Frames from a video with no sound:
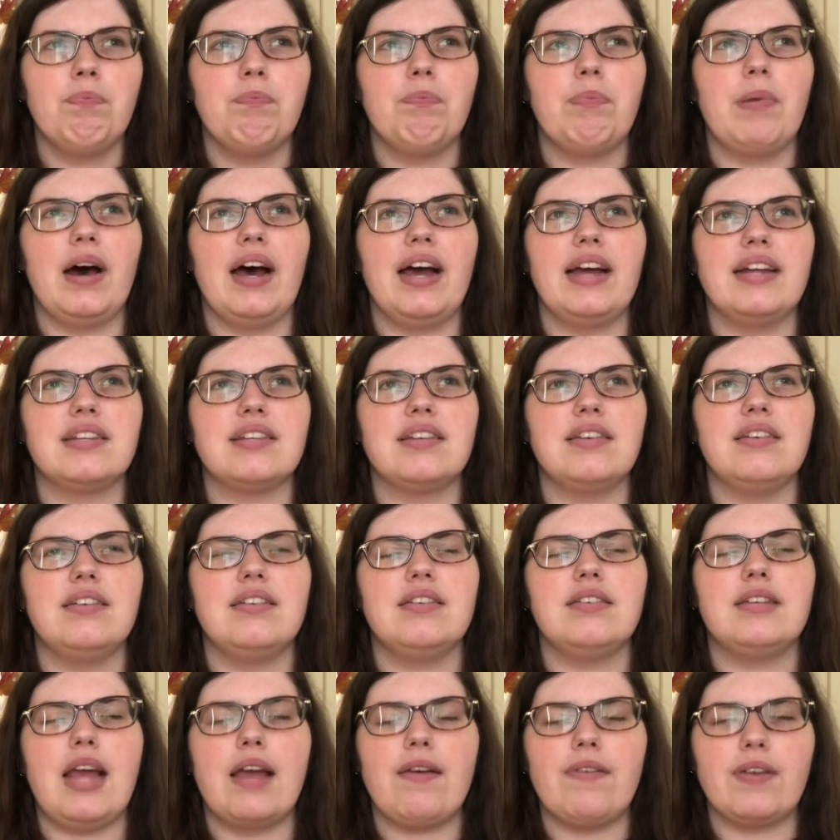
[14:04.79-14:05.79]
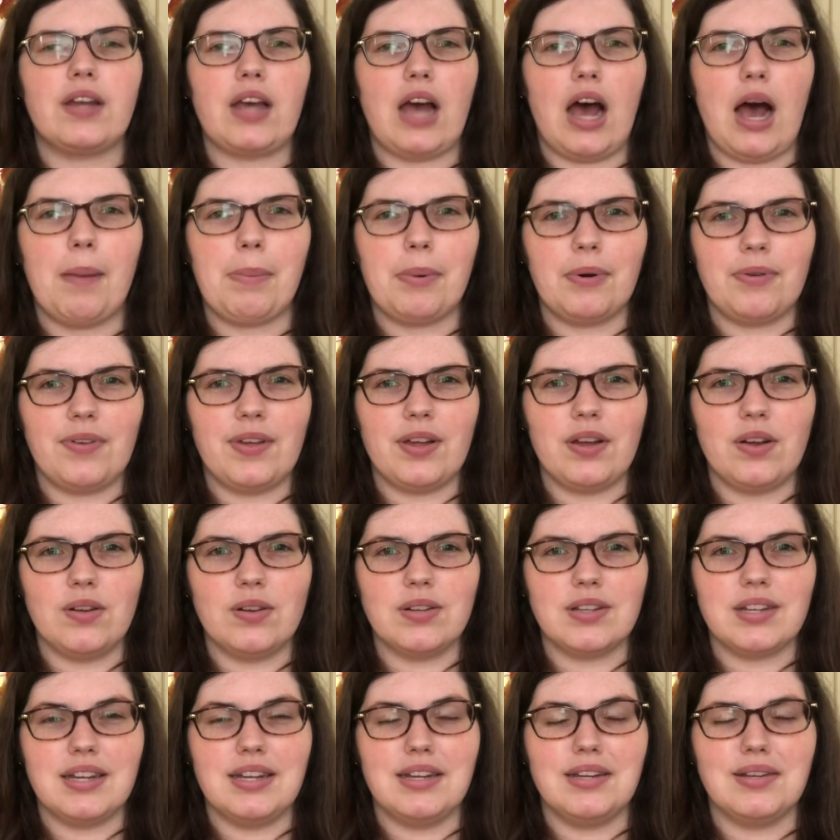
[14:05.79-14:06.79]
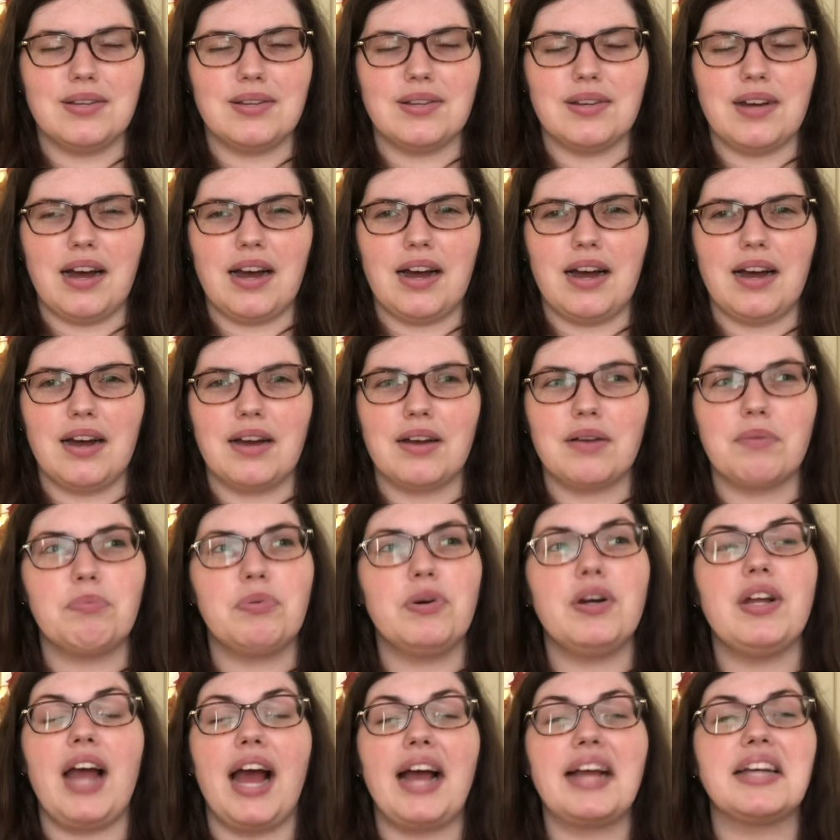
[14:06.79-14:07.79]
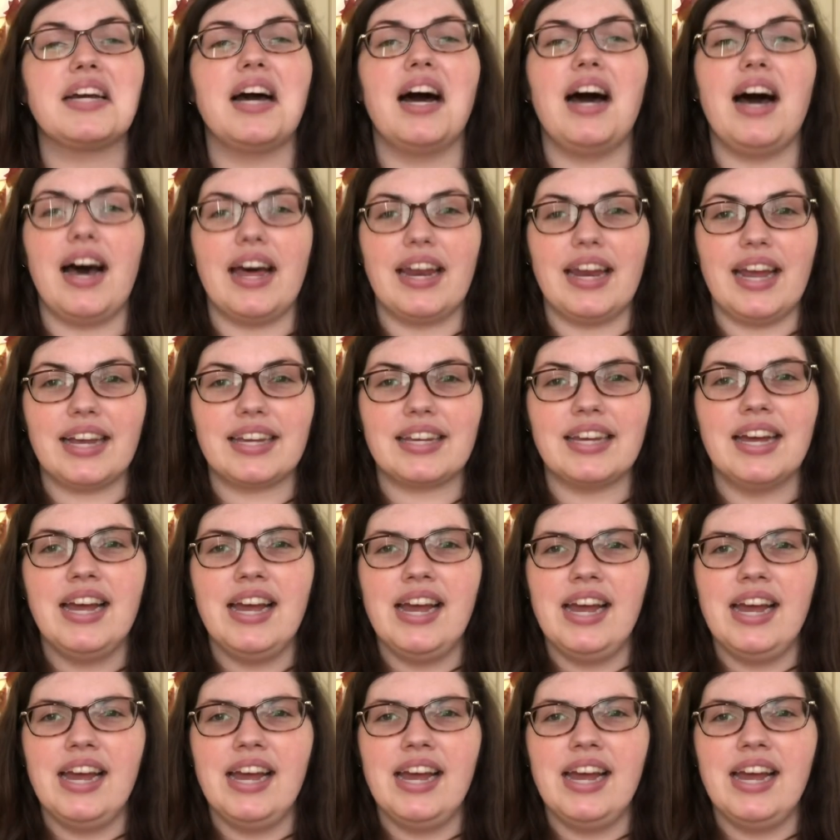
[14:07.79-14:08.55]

But David Copperfield is pretty iconic,